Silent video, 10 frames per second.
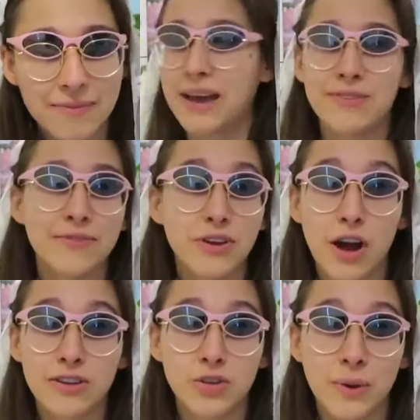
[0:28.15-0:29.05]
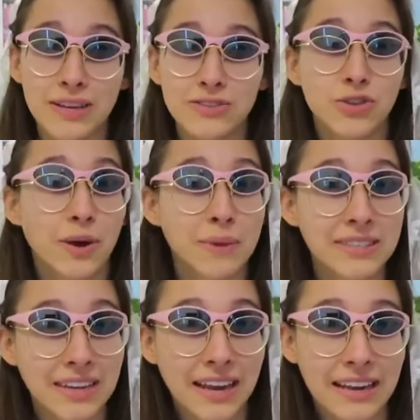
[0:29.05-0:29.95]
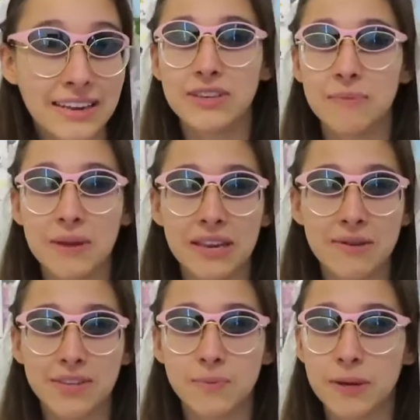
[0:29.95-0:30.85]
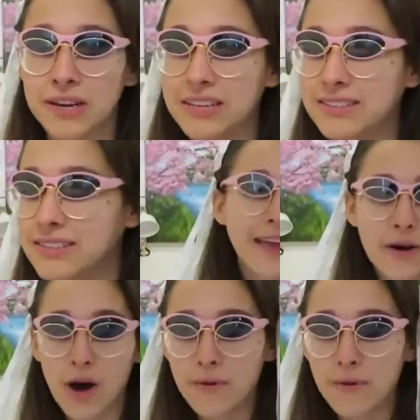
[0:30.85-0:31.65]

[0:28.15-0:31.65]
I've never gone to one, so I'm excited. It's gonna be a new experience. Now,